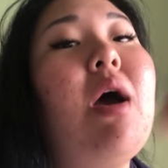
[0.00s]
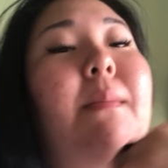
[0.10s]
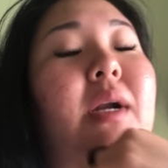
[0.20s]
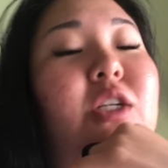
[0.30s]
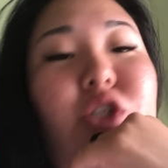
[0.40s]

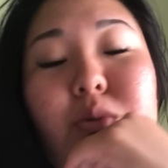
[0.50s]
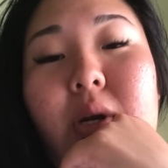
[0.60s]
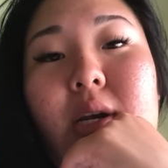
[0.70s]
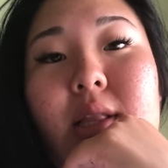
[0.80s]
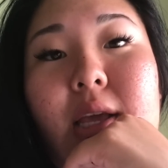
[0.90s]
but I just
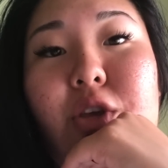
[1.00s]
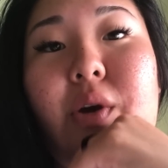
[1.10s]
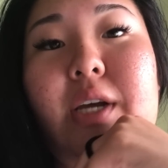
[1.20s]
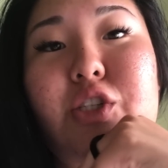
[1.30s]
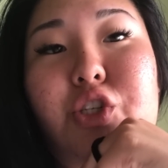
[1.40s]
wanted to let you
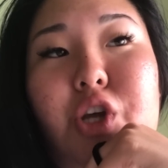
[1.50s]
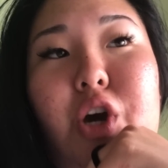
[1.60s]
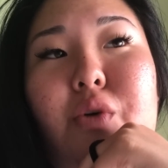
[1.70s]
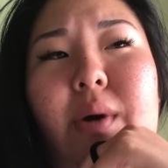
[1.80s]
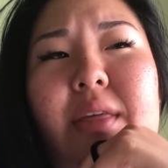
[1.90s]
guys
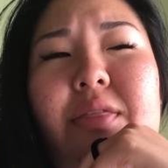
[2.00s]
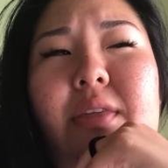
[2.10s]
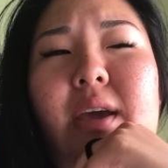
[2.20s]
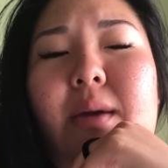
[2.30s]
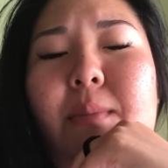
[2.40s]
know, I
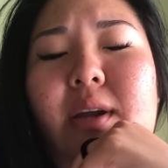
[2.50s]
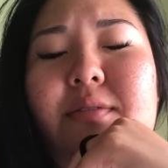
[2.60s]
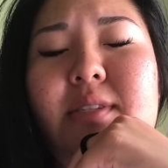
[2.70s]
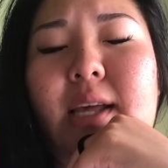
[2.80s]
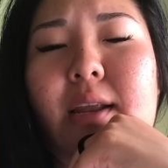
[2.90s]
think I might have
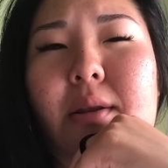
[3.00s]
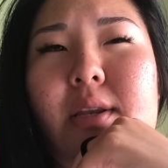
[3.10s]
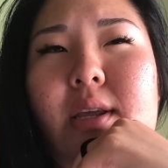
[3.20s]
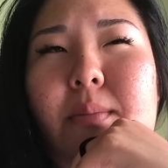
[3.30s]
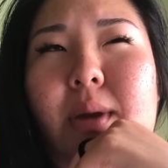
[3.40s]
said it
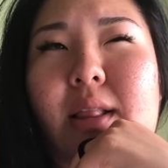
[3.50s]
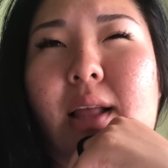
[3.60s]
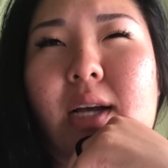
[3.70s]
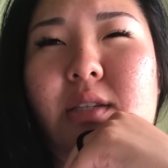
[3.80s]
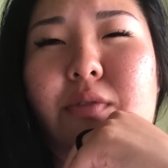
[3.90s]
in my
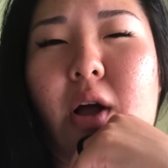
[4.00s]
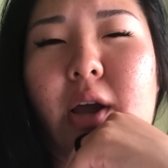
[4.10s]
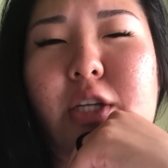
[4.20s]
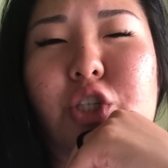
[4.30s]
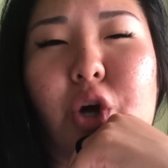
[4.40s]
last
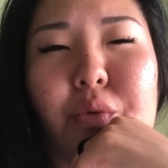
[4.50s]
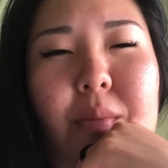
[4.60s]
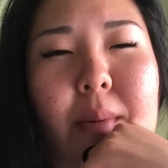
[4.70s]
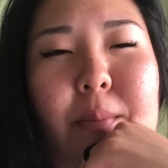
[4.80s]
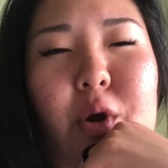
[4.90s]
vlog, I don't
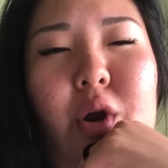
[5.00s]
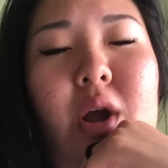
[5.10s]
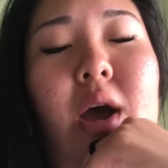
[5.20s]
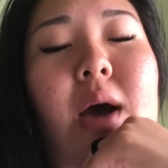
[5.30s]
remember,